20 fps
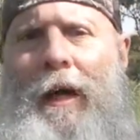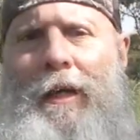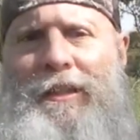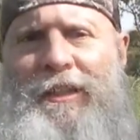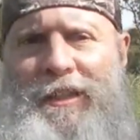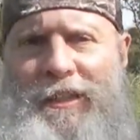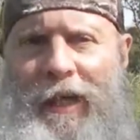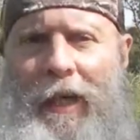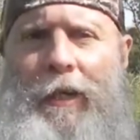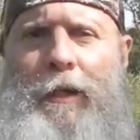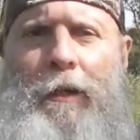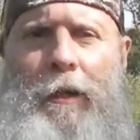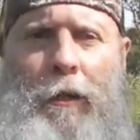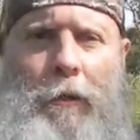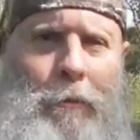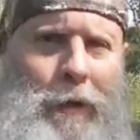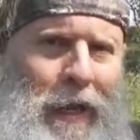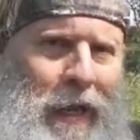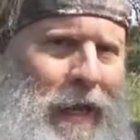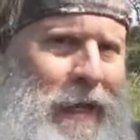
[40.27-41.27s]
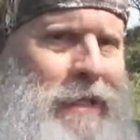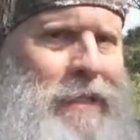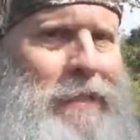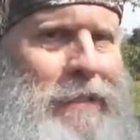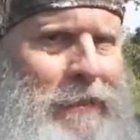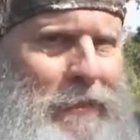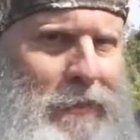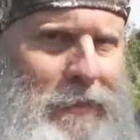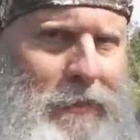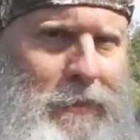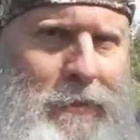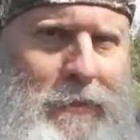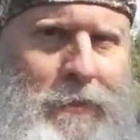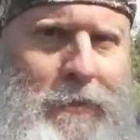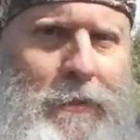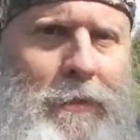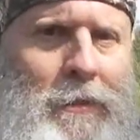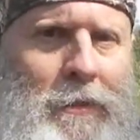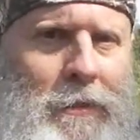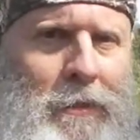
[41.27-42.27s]

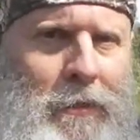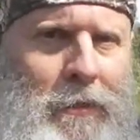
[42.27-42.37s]
psychoanalyst.